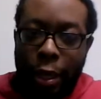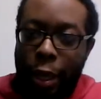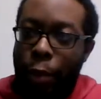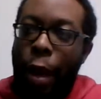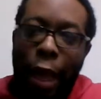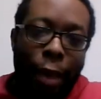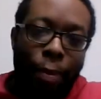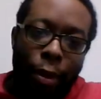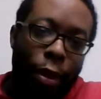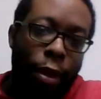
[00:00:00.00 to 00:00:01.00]
And what
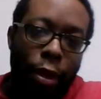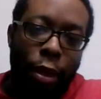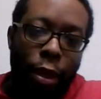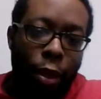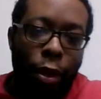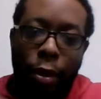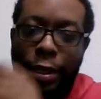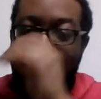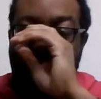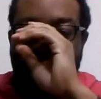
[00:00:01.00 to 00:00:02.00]
happened? You know what I'm
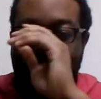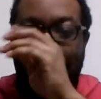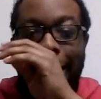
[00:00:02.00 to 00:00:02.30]
saying?